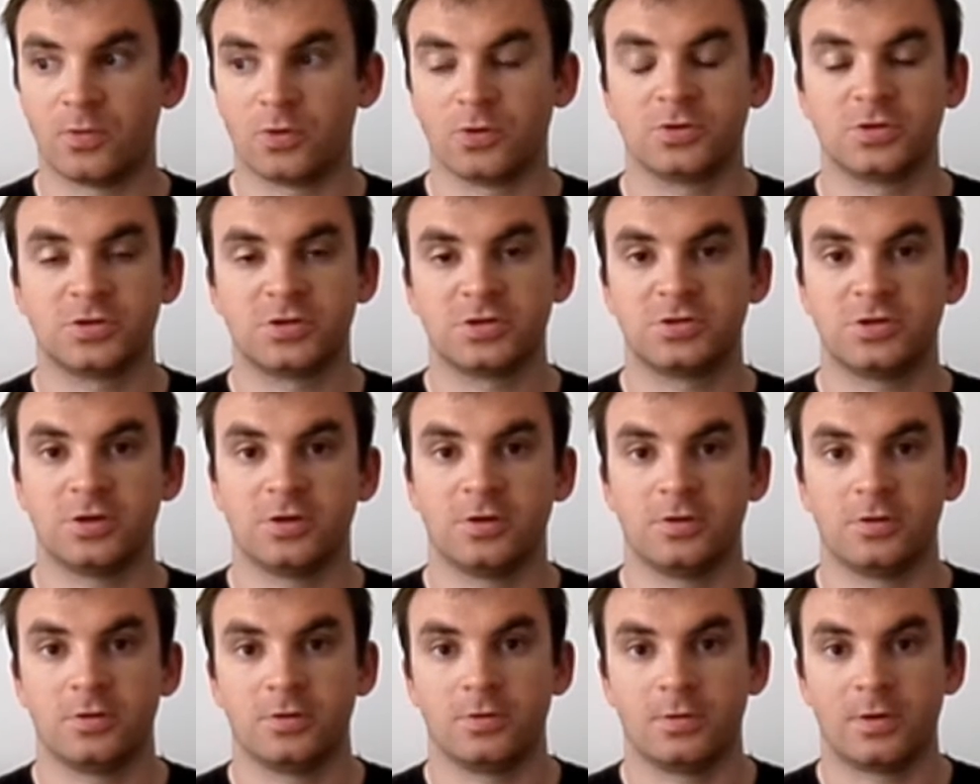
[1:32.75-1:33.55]
want to
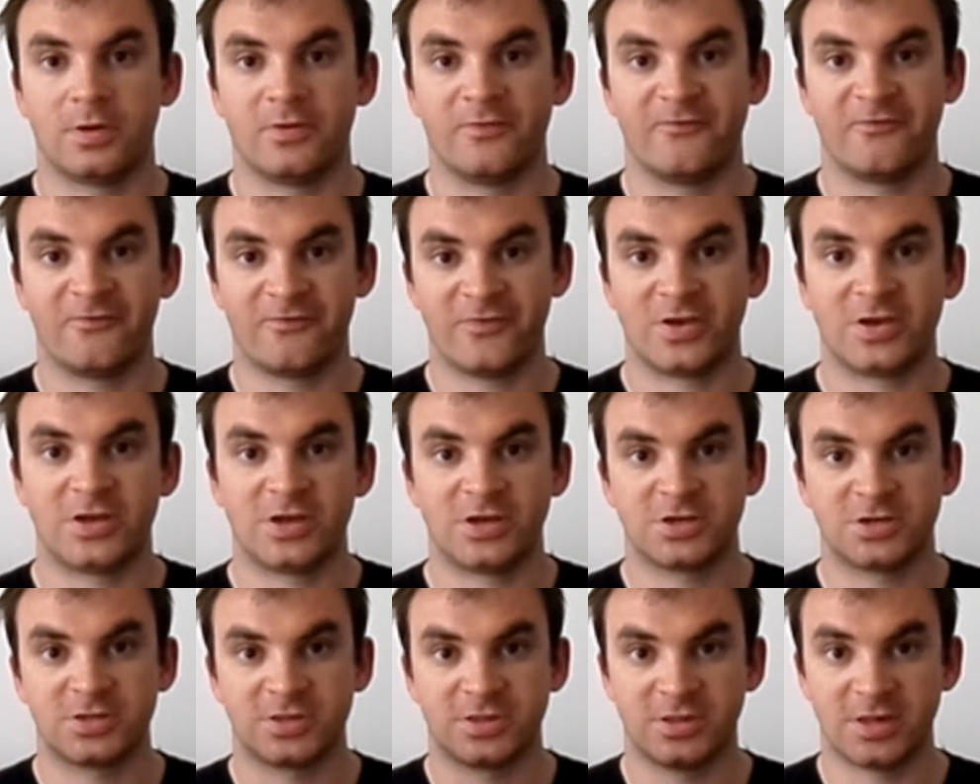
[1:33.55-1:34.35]
do and
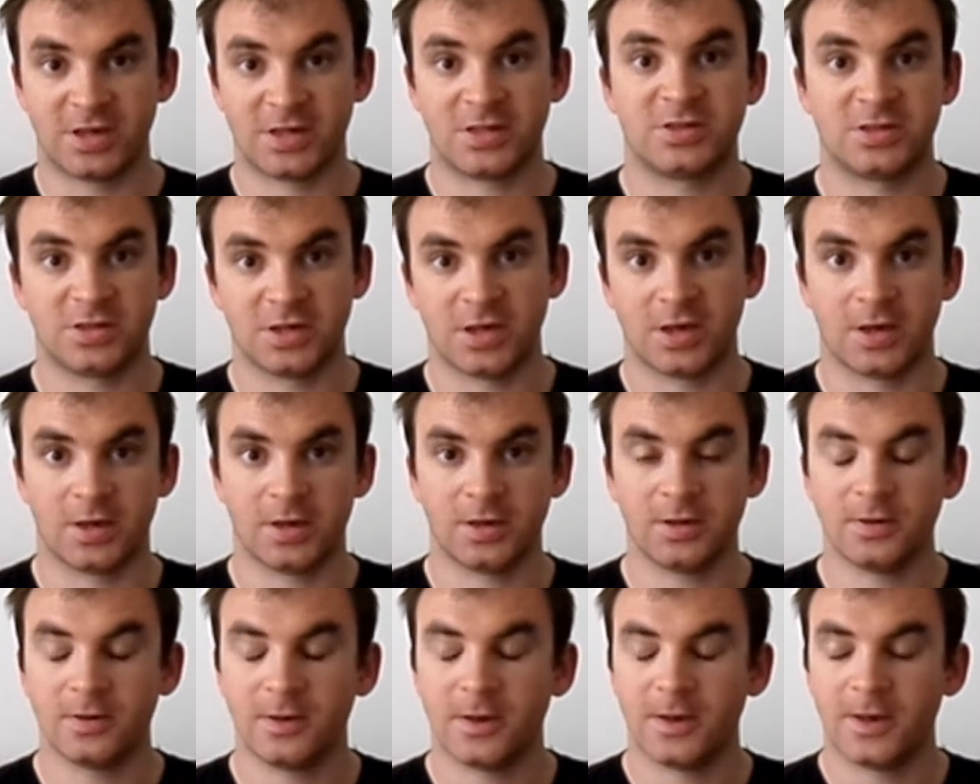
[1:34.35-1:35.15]
finish this
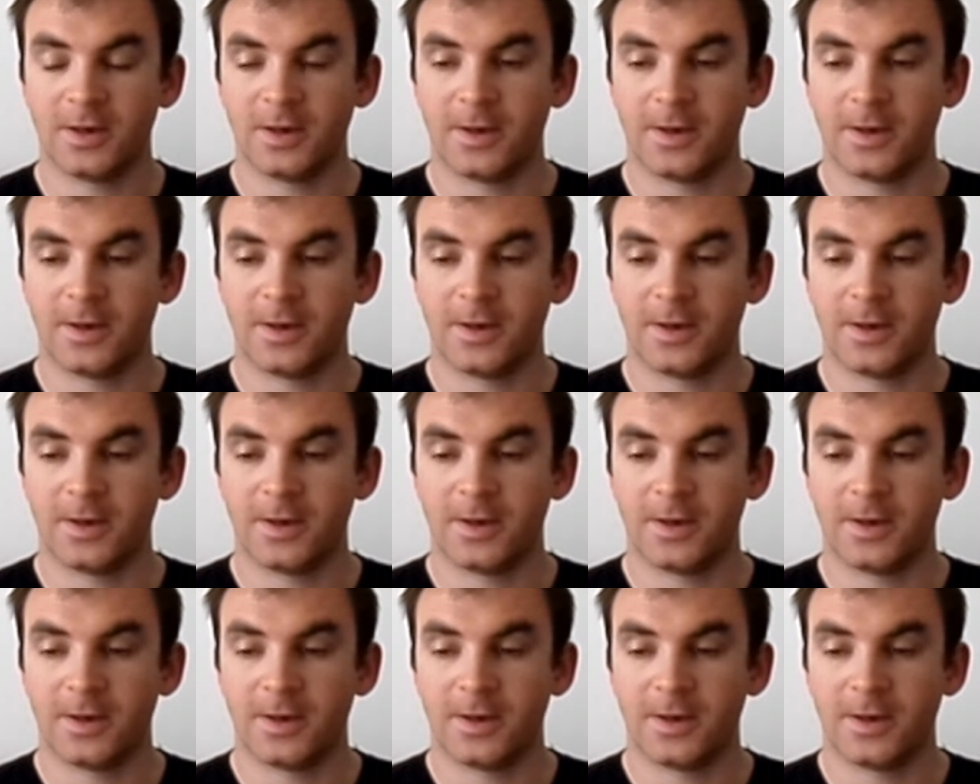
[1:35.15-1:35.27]
year.